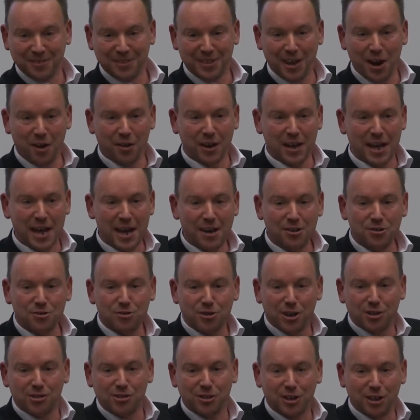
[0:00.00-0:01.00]
There are
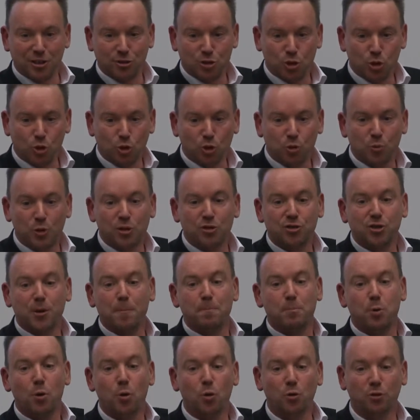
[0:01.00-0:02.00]
interesting tools which
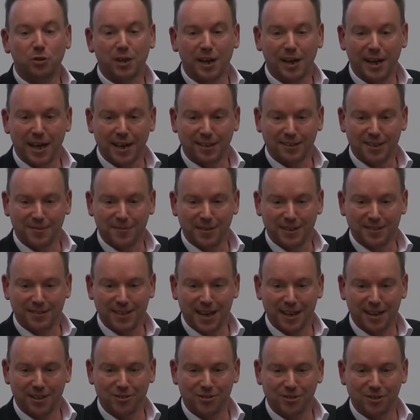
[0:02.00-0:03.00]
support collective
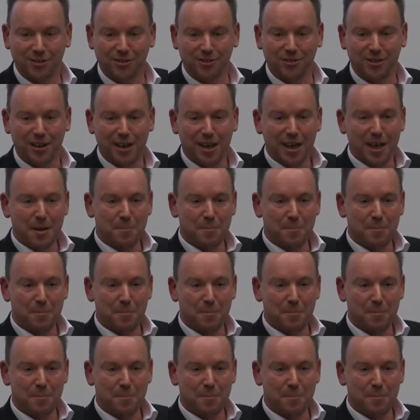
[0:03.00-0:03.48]
intelligence,